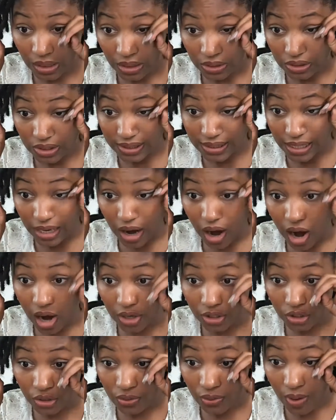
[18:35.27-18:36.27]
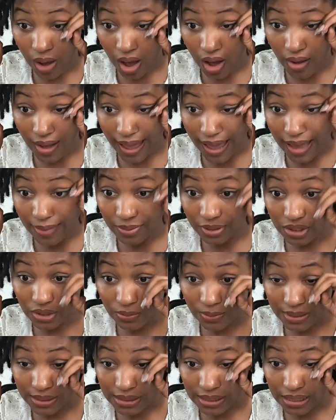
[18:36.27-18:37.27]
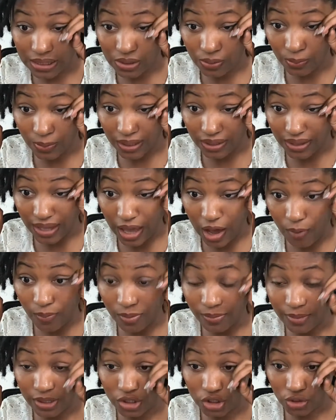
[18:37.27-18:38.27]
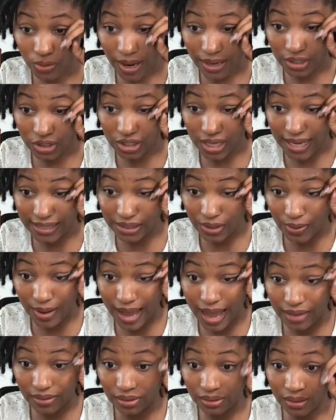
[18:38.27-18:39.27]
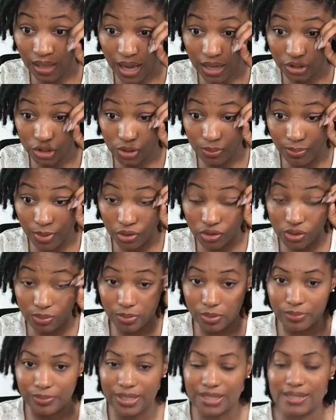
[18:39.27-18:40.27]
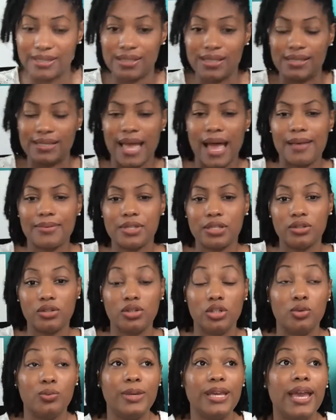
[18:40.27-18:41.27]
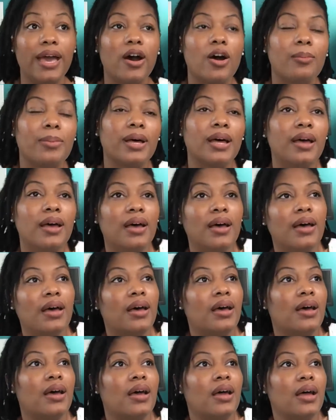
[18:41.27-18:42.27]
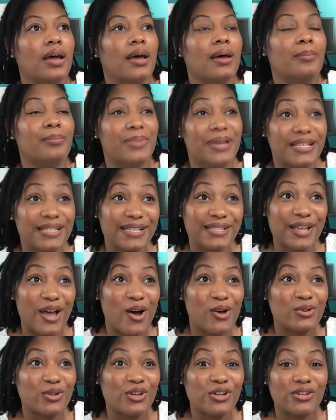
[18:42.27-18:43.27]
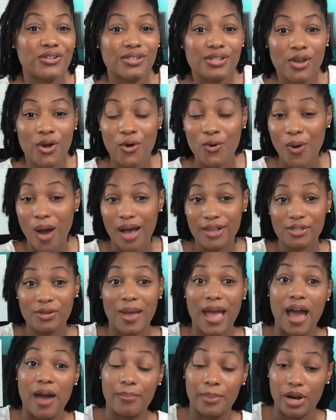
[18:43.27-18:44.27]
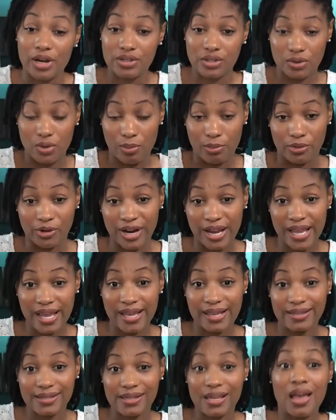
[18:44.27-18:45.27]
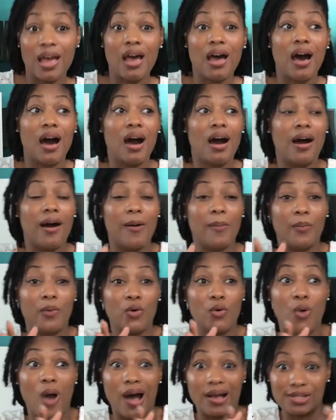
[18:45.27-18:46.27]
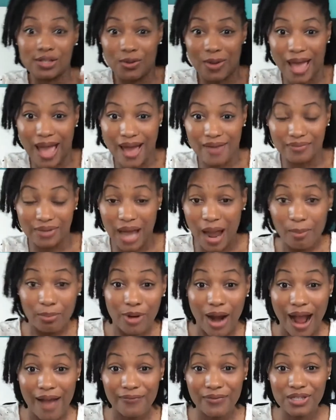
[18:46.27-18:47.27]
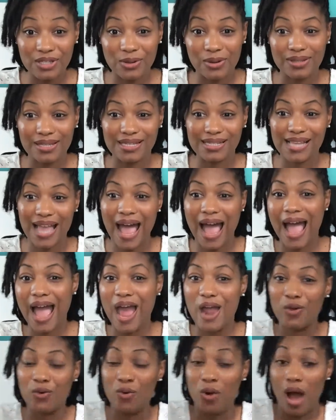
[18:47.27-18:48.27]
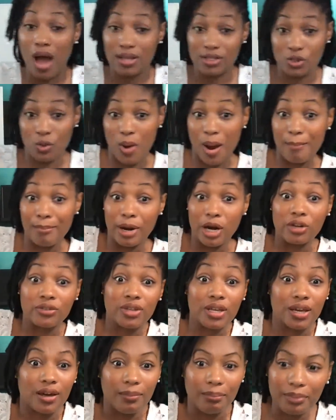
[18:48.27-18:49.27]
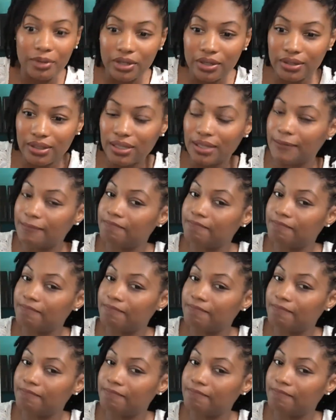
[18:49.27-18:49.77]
You said, are you all able to assist with helping me strategize on how to launch multiple businesses? Absolutely. We help business owners who also have personal brands, who also have nonprofits on the side, who also are birthing a book,